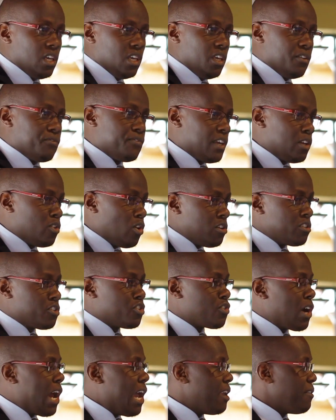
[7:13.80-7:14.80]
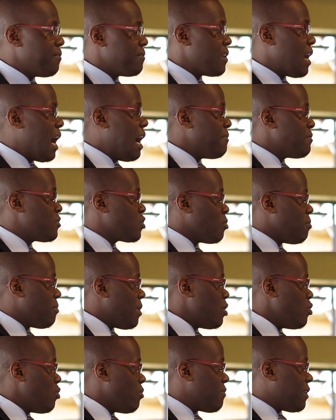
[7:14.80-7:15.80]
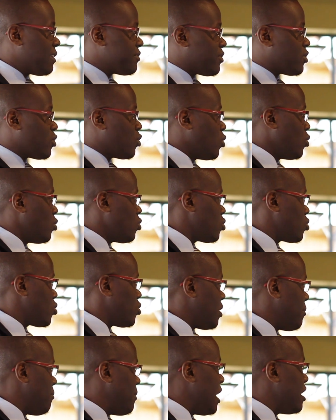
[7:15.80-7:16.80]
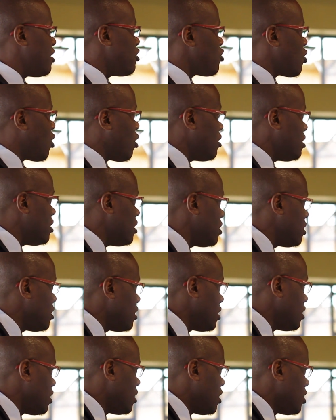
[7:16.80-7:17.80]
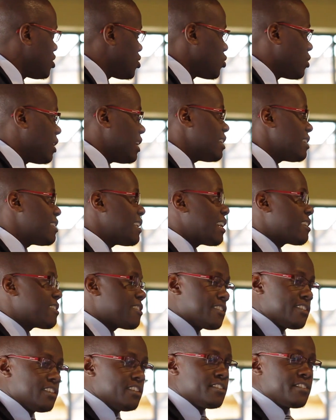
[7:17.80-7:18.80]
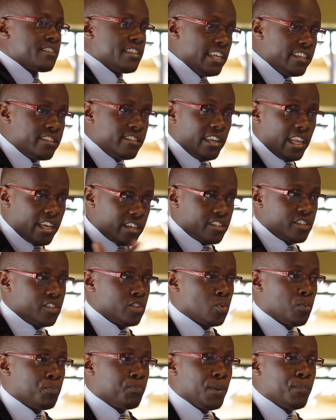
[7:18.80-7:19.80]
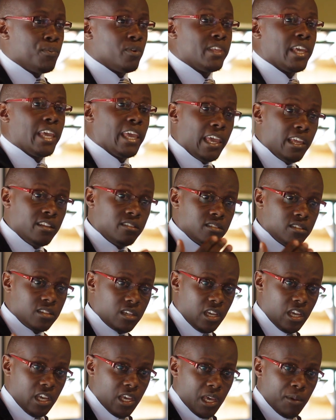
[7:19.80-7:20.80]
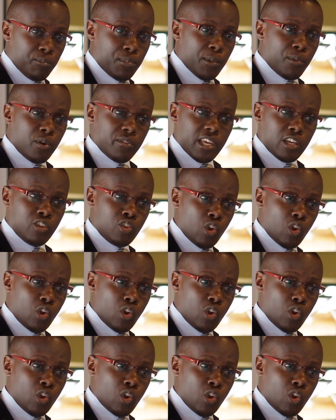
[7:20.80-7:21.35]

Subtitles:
If they don't drive, they have to maneuver through to the main road to get a taxi, sit next to people they hate, people they